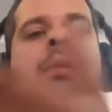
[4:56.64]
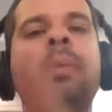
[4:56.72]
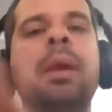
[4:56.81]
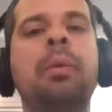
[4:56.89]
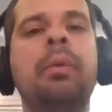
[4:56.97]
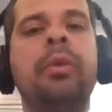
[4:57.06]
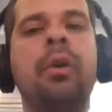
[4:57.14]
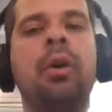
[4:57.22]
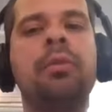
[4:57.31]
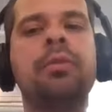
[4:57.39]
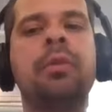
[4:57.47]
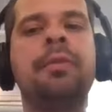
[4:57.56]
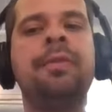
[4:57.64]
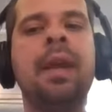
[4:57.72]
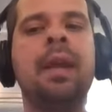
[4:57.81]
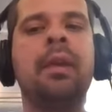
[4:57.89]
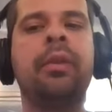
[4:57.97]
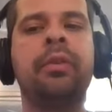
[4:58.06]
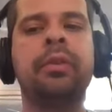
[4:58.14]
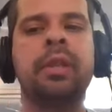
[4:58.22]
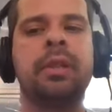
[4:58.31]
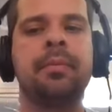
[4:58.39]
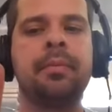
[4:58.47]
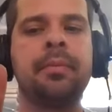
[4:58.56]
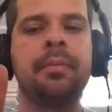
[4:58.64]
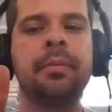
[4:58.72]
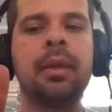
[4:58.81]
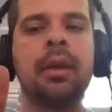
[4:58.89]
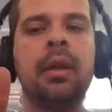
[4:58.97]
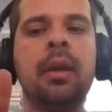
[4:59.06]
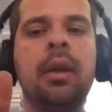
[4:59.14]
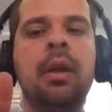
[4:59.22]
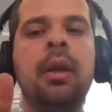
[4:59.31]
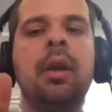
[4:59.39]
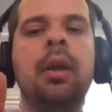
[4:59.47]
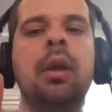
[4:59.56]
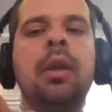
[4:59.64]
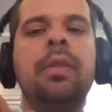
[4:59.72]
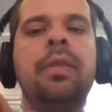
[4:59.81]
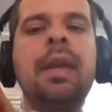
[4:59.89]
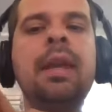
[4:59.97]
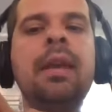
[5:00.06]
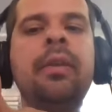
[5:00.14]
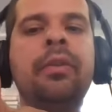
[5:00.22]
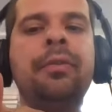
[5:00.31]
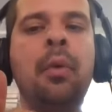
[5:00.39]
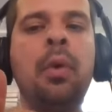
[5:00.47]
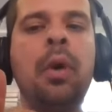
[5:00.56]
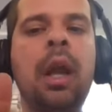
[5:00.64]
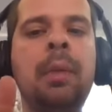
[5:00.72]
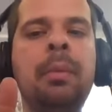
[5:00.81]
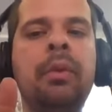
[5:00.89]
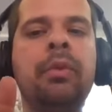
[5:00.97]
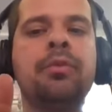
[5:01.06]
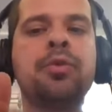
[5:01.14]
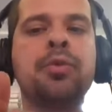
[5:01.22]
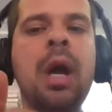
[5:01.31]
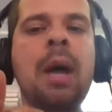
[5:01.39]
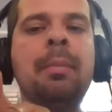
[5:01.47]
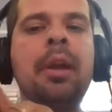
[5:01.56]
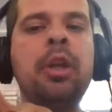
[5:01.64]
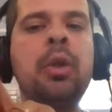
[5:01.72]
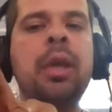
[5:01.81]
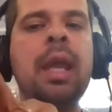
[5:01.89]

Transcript: to be resolved or fixed. These 4 elements of drama you